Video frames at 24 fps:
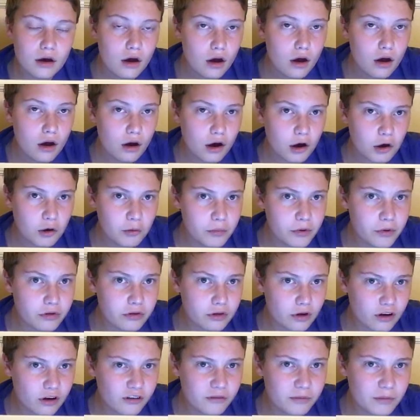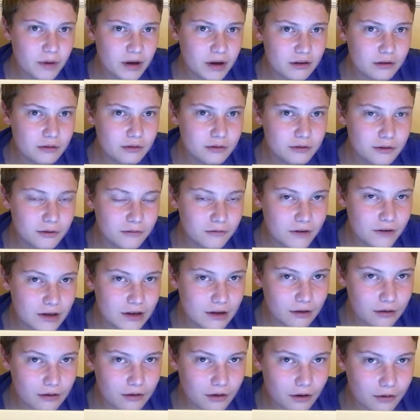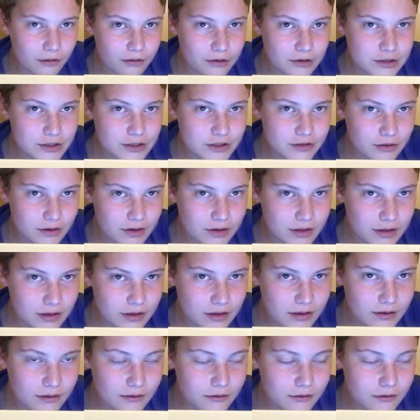almost all of my YouTube videos are restricted